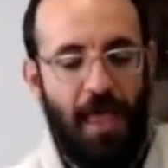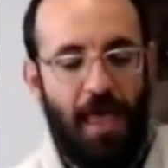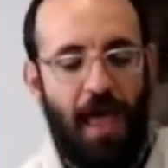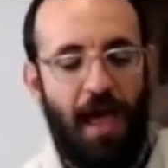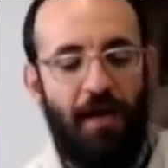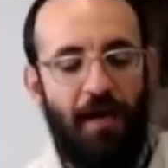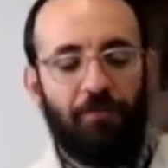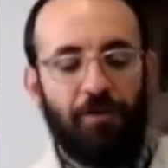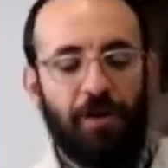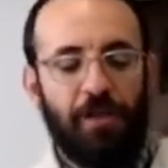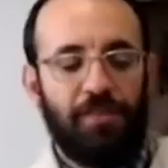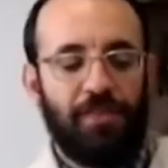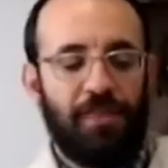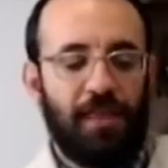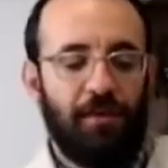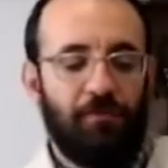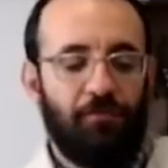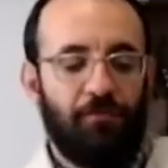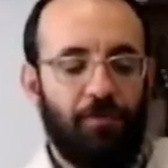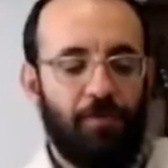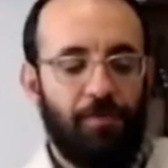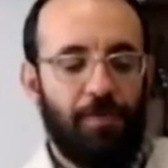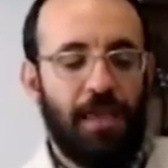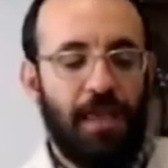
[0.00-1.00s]

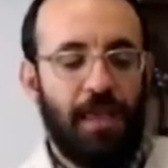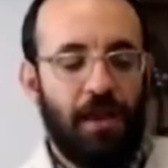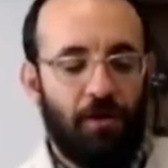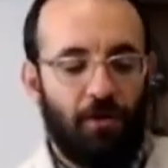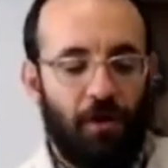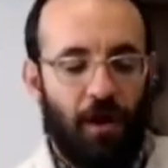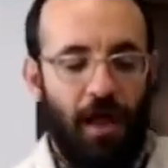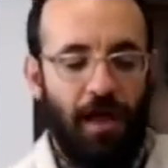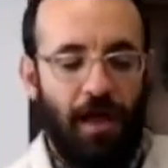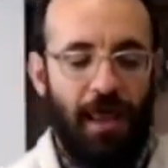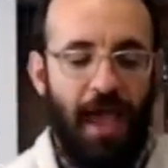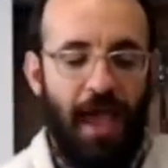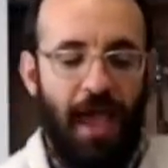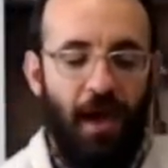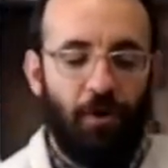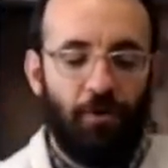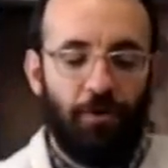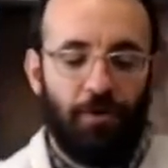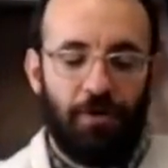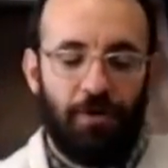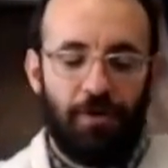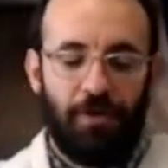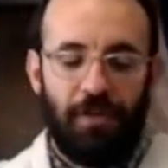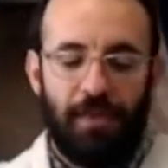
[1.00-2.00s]
Everything from here on
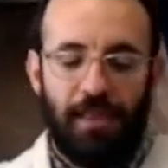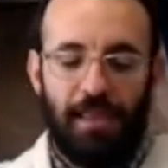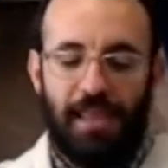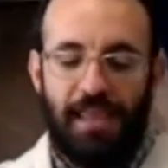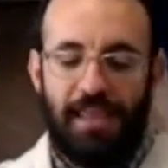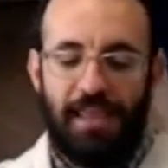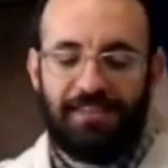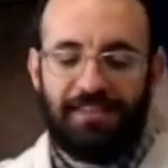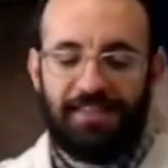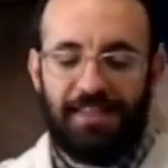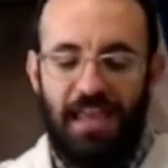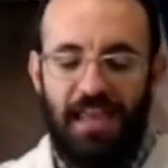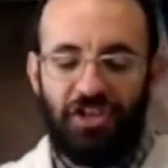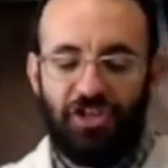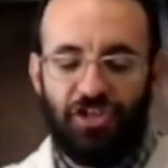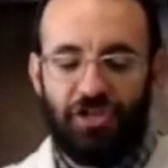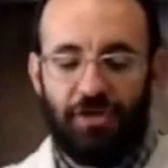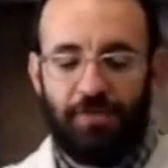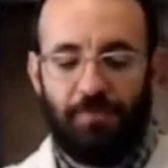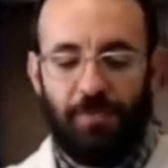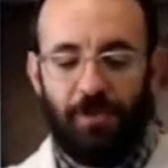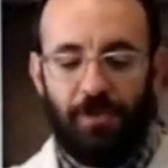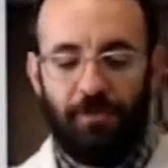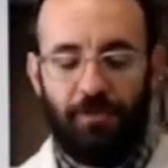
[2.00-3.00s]
out is
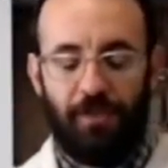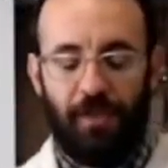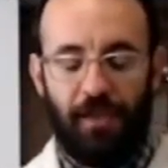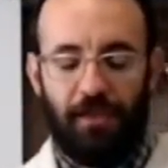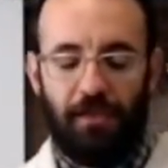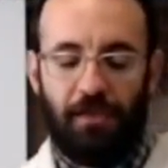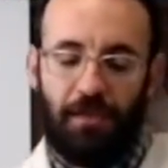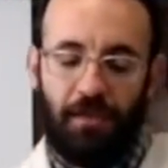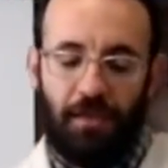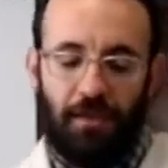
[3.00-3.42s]
nation building,